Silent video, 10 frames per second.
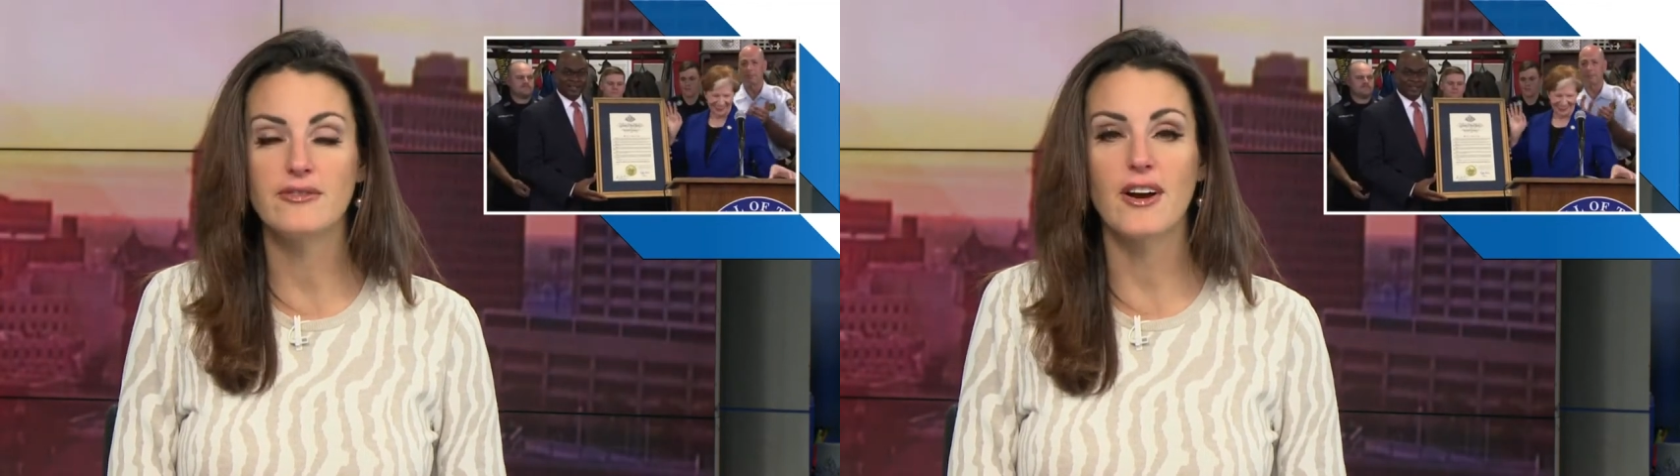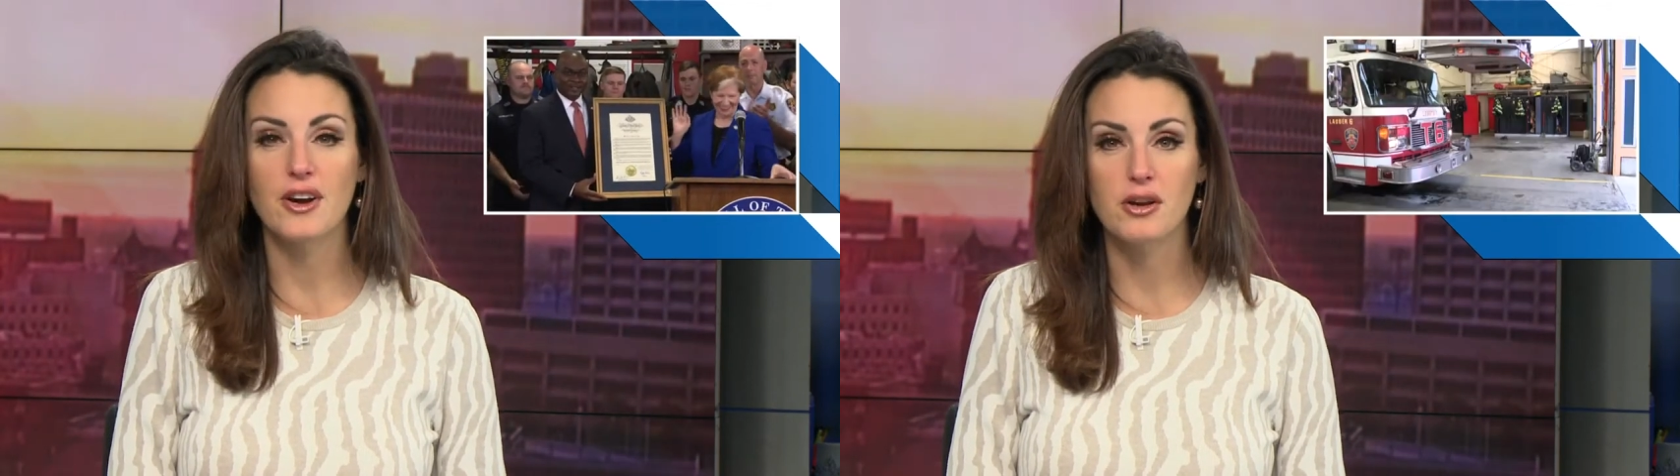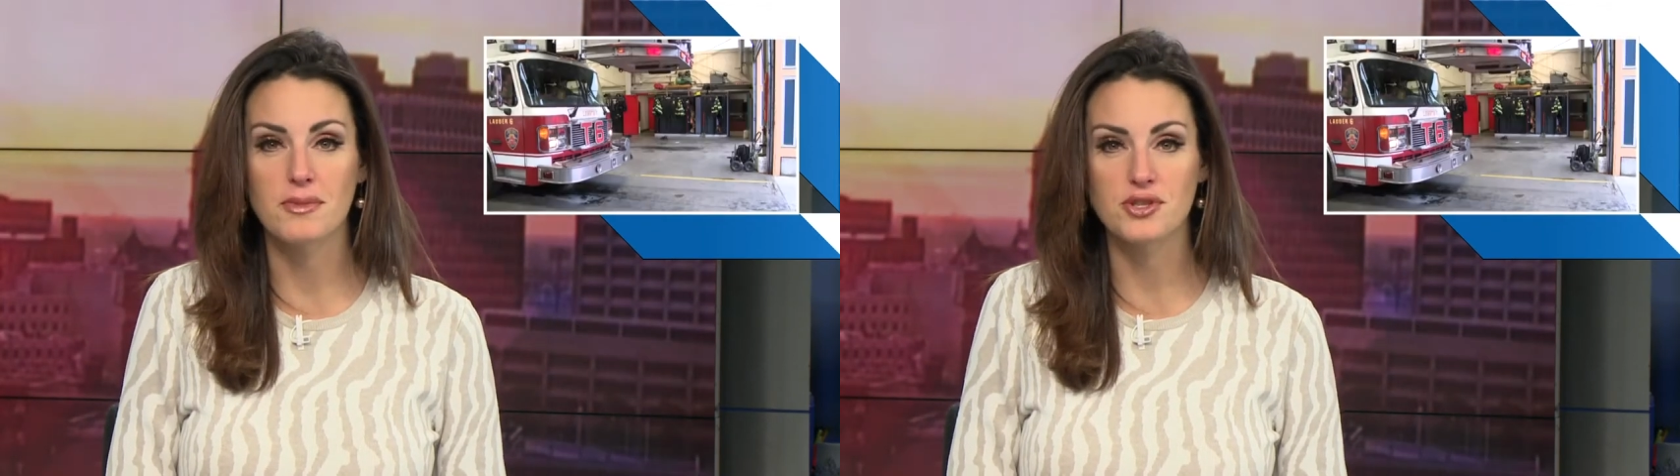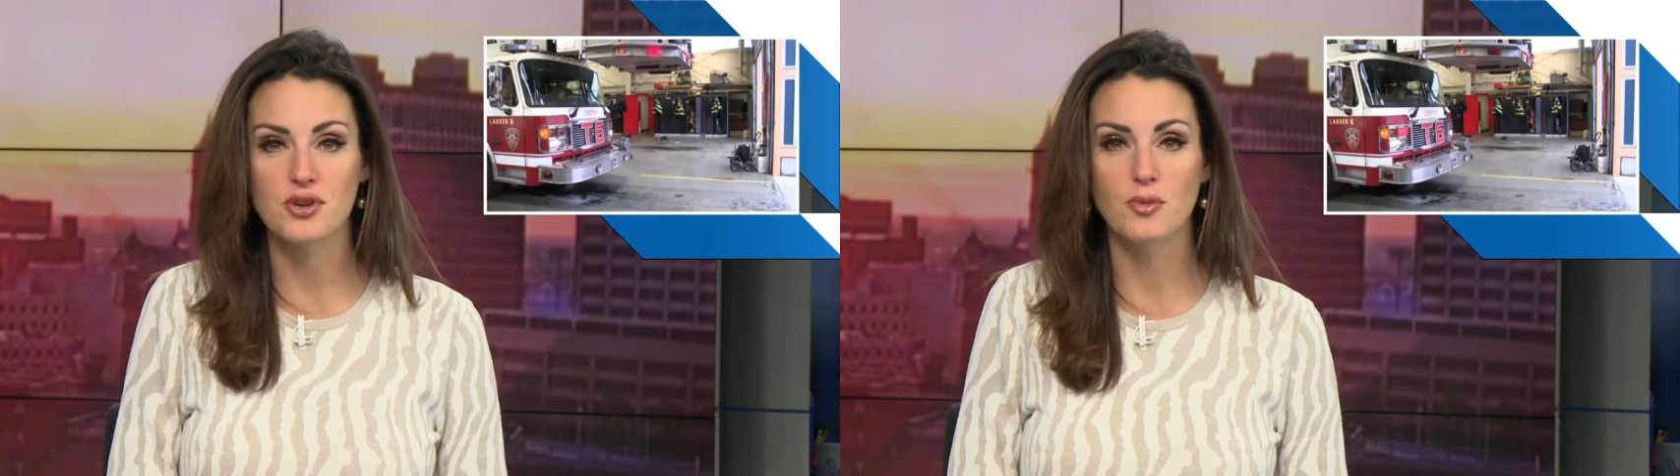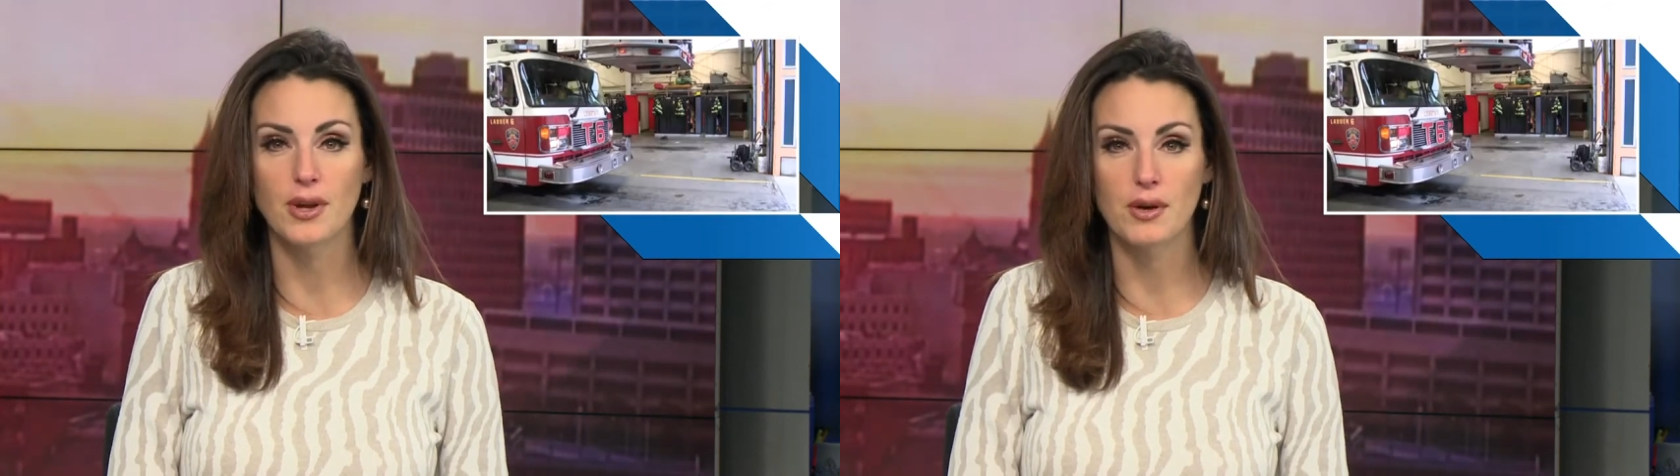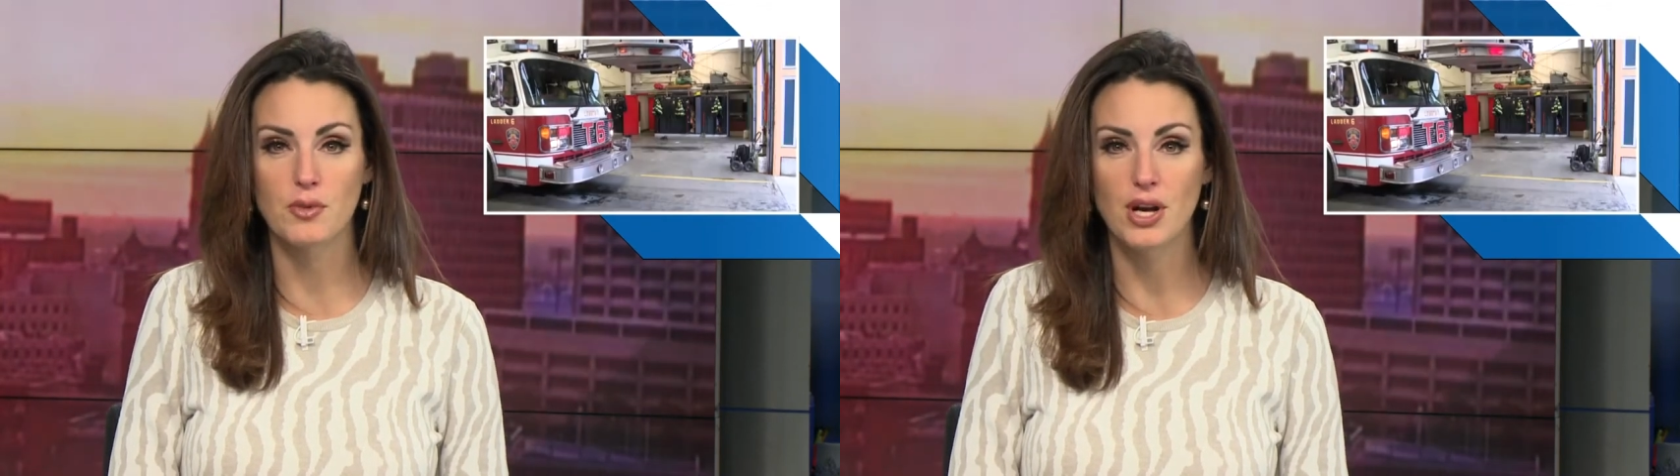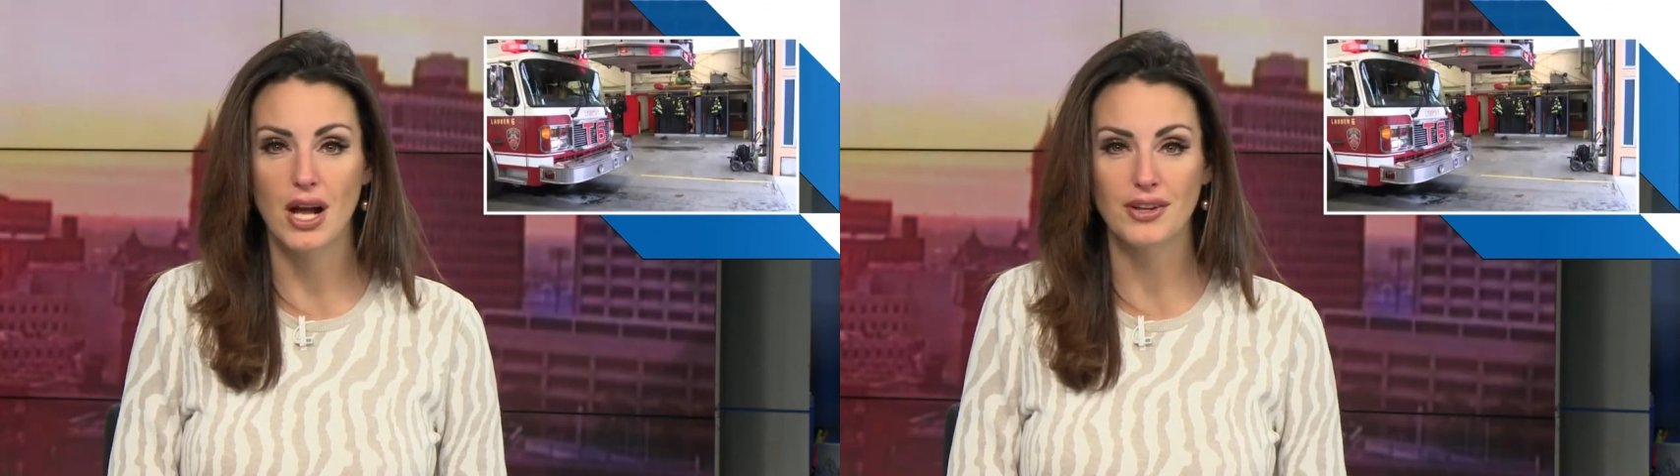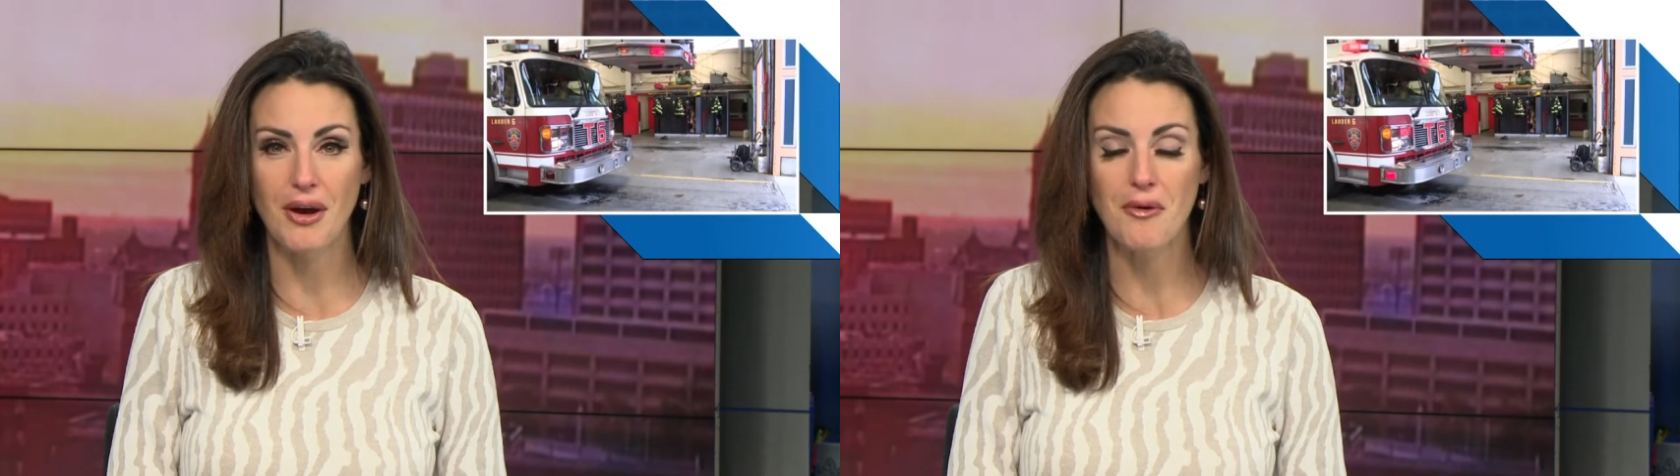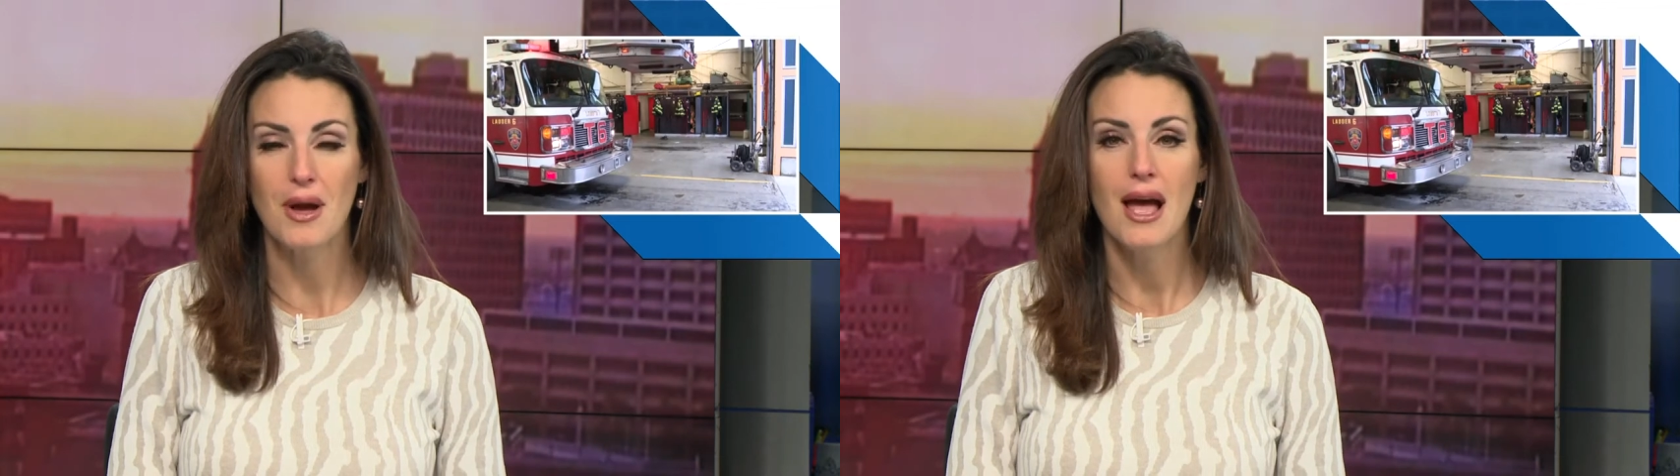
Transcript: Fire Commissioner William Renaldo.